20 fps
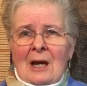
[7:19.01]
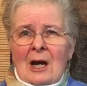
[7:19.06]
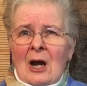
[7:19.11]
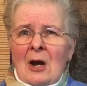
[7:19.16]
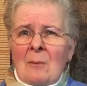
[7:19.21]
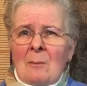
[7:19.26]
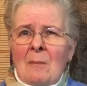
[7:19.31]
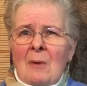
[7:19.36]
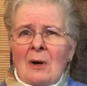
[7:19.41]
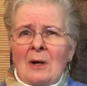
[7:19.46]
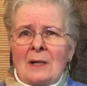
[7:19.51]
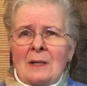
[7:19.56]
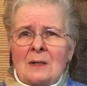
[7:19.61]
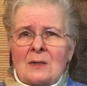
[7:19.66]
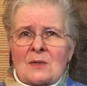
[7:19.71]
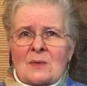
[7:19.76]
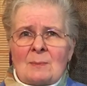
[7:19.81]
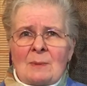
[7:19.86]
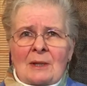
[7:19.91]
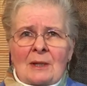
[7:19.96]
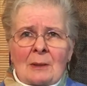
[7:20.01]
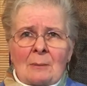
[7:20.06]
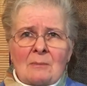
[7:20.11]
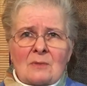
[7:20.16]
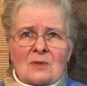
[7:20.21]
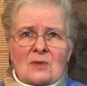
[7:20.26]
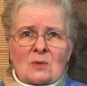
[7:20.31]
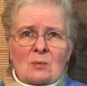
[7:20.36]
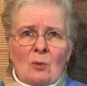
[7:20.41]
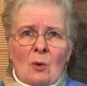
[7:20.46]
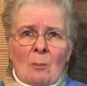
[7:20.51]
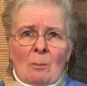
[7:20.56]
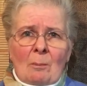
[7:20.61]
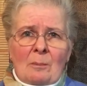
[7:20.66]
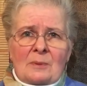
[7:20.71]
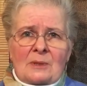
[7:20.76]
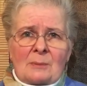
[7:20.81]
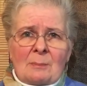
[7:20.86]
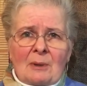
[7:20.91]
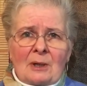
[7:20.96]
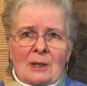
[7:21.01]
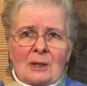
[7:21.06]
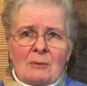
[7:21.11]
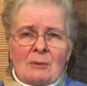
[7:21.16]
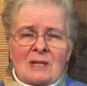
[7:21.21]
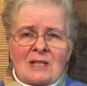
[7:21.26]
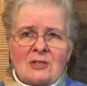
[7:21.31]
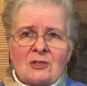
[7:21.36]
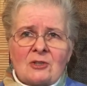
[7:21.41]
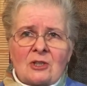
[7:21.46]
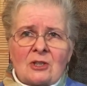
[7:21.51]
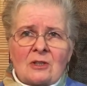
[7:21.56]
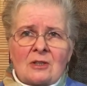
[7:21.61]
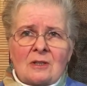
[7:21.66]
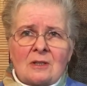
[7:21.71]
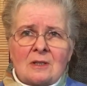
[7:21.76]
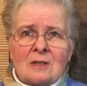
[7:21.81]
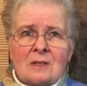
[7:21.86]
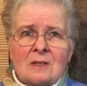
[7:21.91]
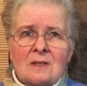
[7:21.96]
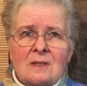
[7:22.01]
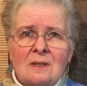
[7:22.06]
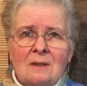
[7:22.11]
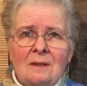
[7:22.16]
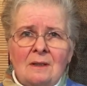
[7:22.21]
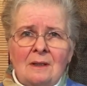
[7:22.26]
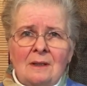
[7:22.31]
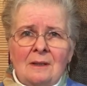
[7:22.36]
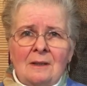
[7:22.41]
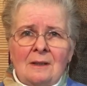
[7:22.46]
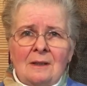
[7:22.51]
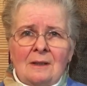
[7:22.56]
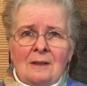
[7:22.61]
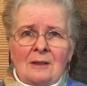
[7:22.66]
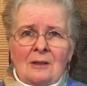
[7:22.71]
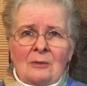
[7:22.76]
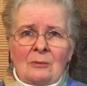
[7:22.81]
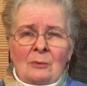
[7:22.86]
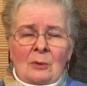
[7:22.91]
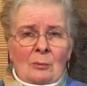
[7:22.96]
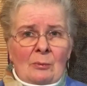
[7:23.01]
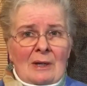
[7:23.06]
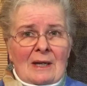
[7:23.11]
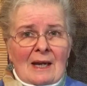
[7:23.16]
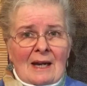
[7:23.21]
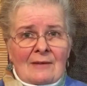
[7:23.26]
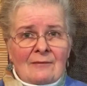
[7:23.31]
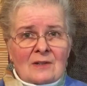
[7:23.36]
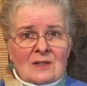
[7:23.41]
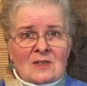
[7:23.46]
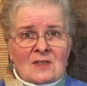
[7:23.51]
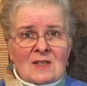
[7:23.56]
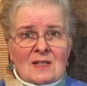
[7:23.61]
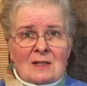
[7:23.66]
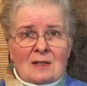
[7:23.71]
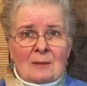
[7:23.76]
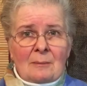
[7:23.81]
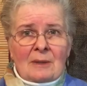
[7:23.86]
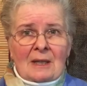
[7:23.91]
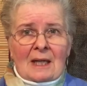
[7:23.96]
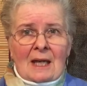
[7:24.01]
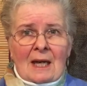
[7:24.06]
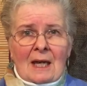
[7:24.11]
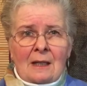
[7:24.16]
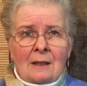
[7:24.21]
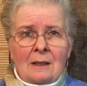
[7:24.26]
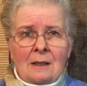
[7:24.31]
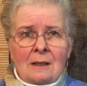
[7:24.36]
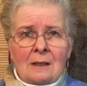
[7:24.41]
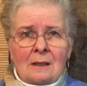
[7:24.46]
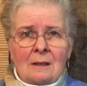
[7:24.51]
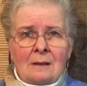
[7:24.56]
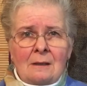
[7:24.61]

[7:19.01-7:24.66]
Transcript: Our minds become swamped by questions. Will we ever see them again?